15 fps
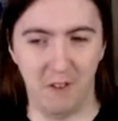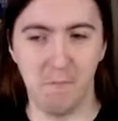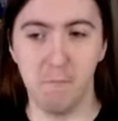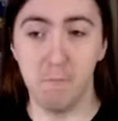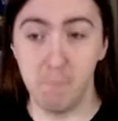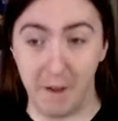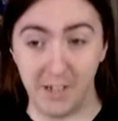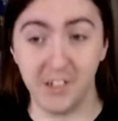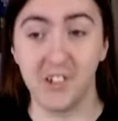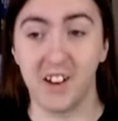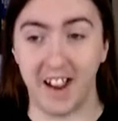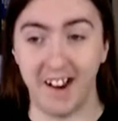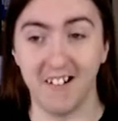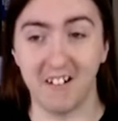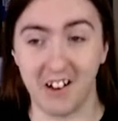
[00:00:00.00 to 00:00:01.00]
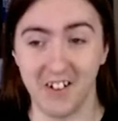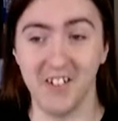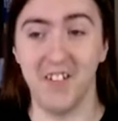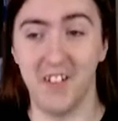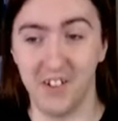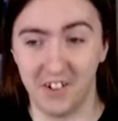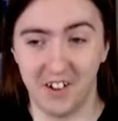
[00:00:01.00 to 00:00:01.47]
Best character in
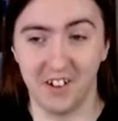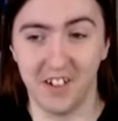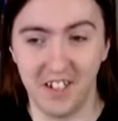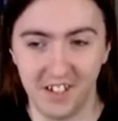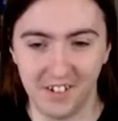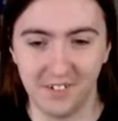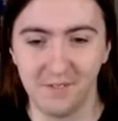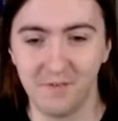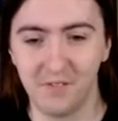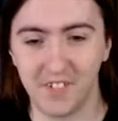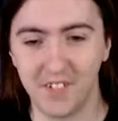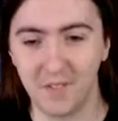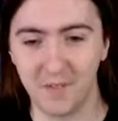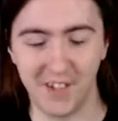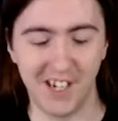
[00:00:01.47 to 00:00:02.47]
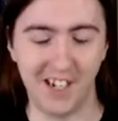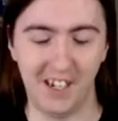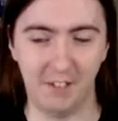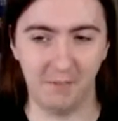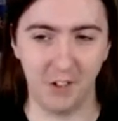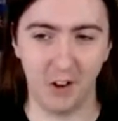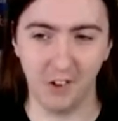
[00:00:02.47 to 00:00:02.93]
the series. But I
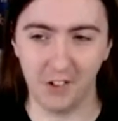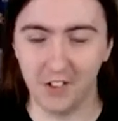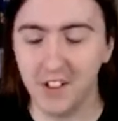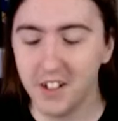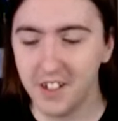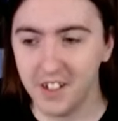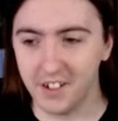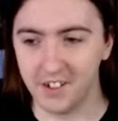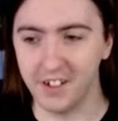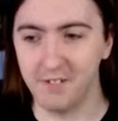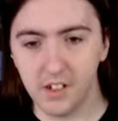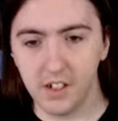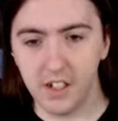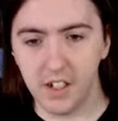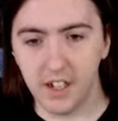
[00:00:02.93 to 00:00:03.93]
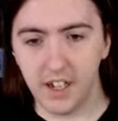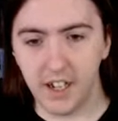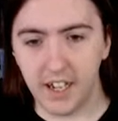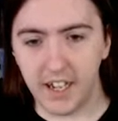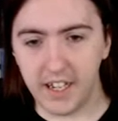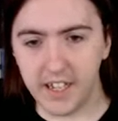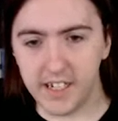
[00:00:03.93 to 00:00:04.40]
love dogs.
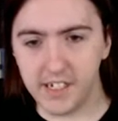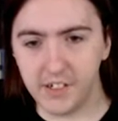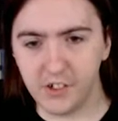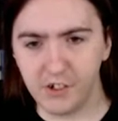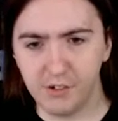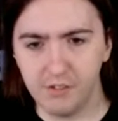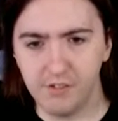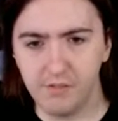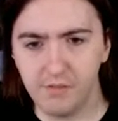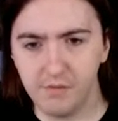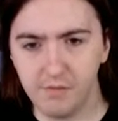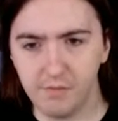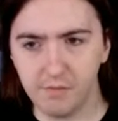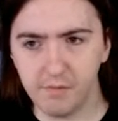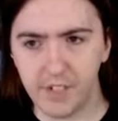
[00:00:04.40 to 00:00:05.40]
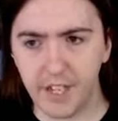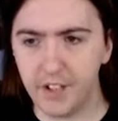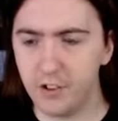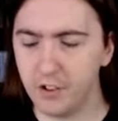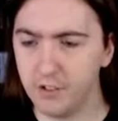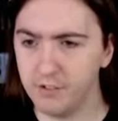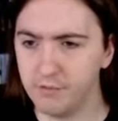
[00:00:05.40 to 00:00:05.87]
And he's
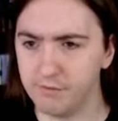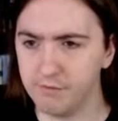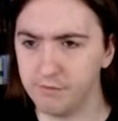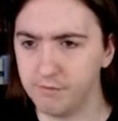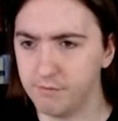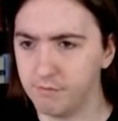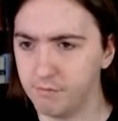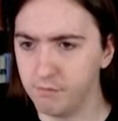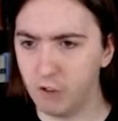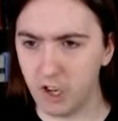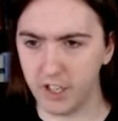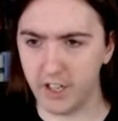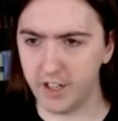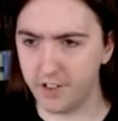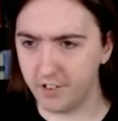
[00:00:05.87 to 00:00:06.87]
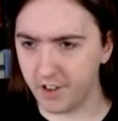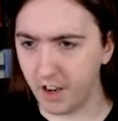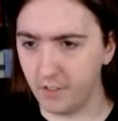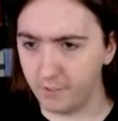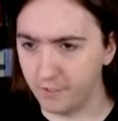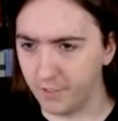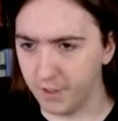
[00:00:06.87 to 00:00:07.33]
sort of rugged and
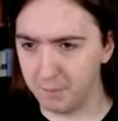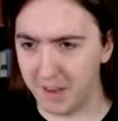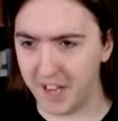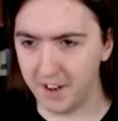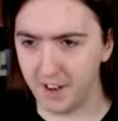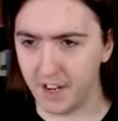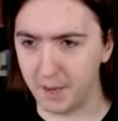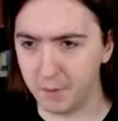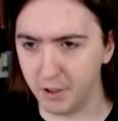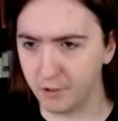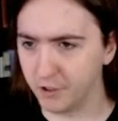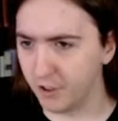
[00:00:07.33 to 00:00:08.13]
tough and manly, but also